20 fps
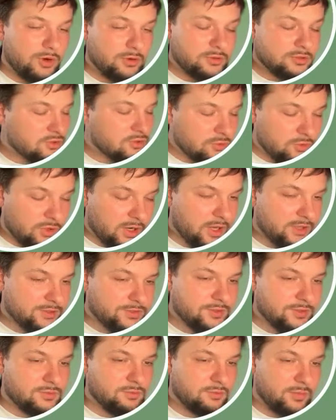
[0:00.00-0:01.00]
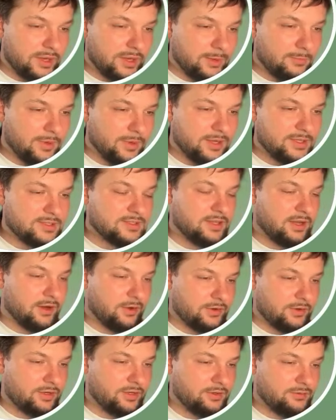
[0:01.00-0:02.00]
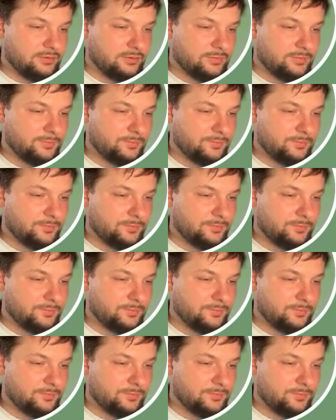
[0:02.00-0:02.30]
200 megabytes archive.